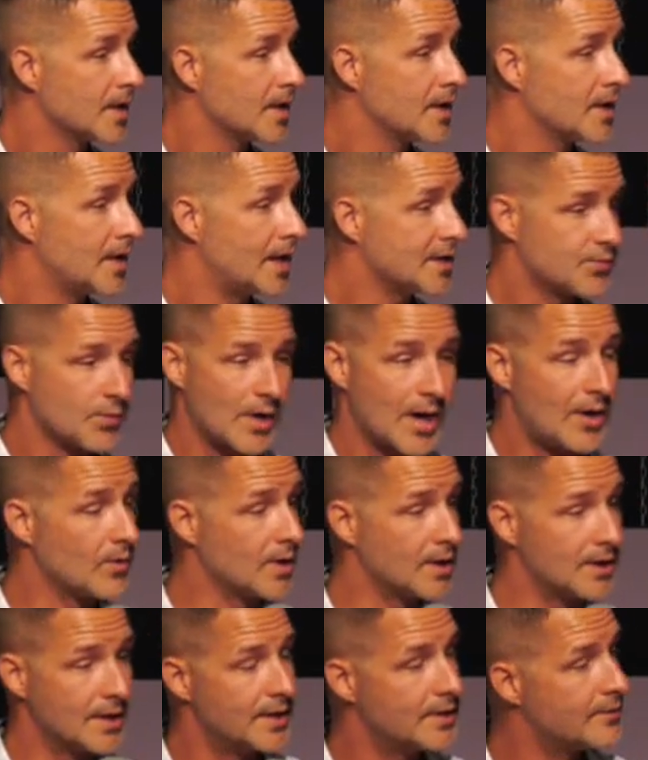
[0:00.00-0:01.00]
That's where I want
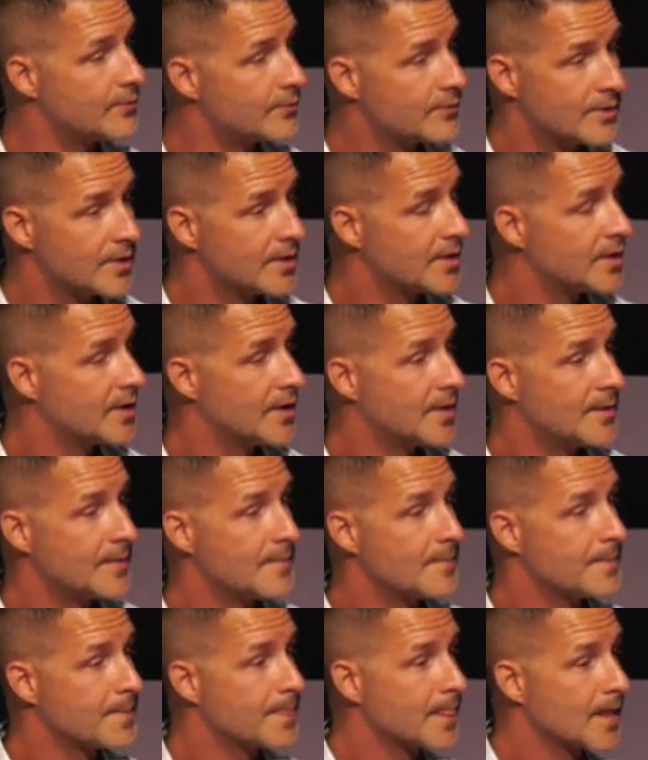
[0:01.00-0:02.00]
to live.
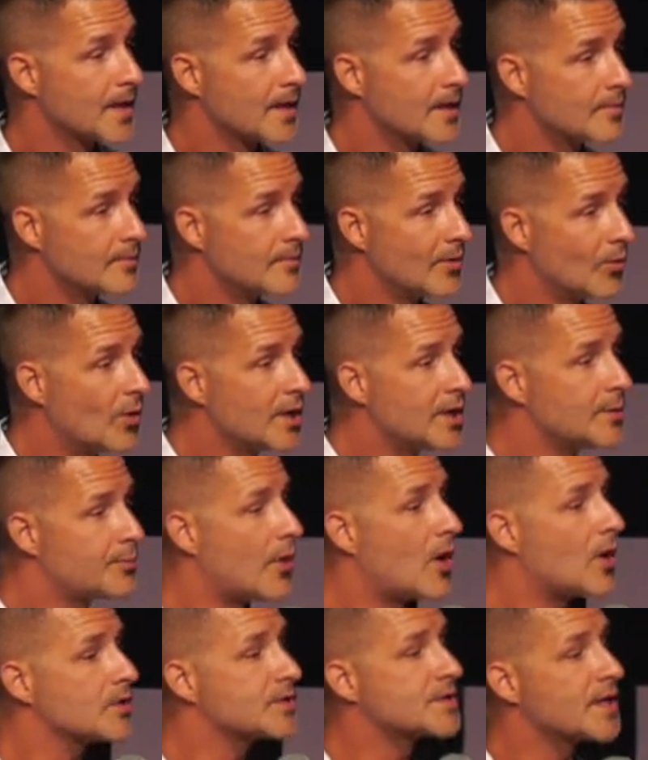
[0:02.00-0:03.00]
But what did
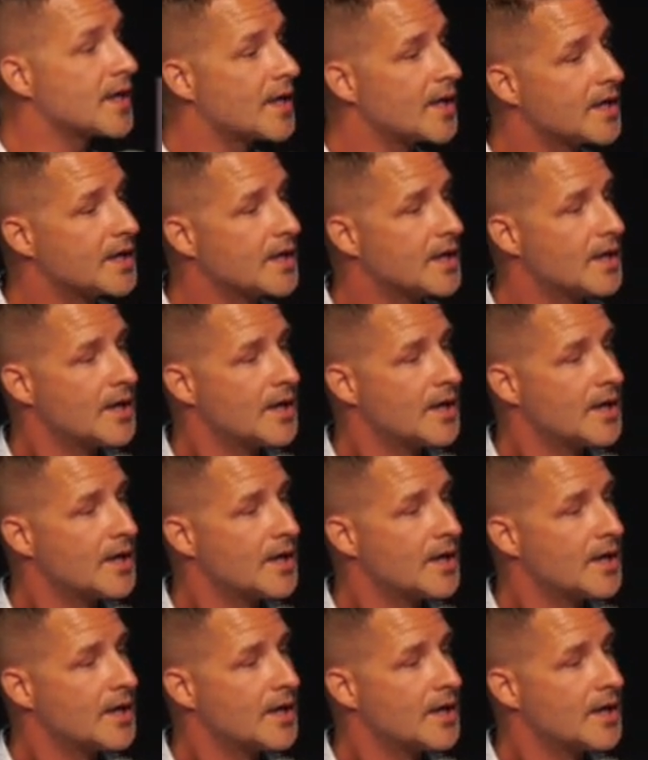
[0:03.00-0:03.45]
Paul say?